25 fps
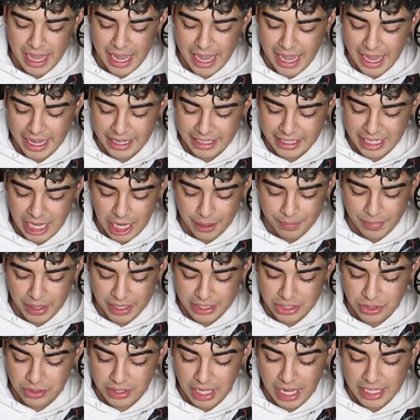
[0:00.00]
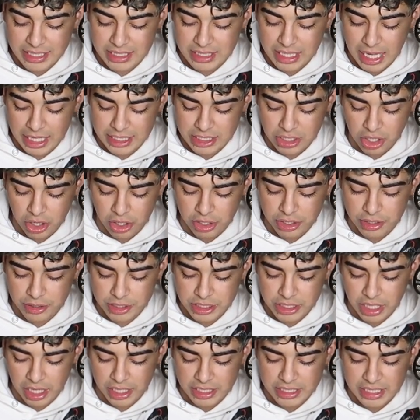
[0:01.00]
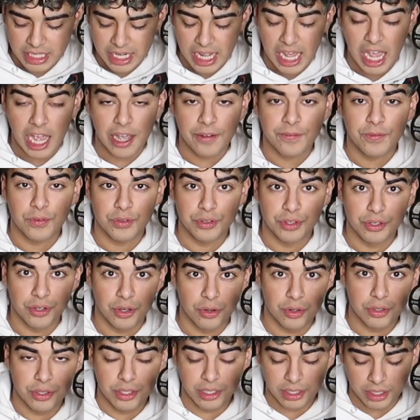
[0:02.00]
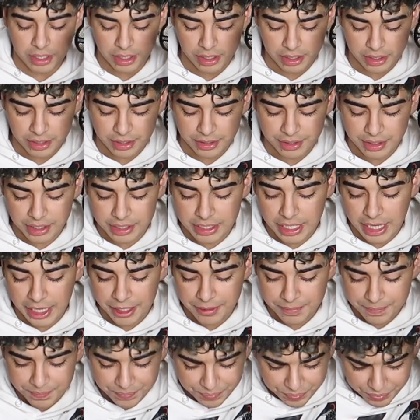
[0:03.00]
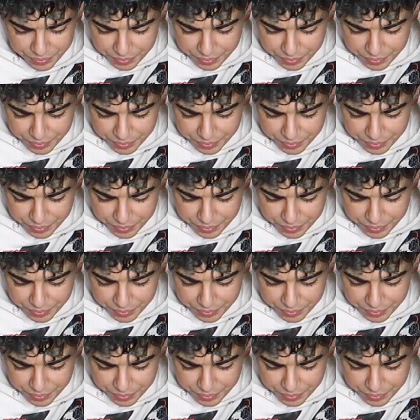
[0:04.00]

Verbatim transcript: And yeah, man. So that's that's all the stocks that I have for the the the day.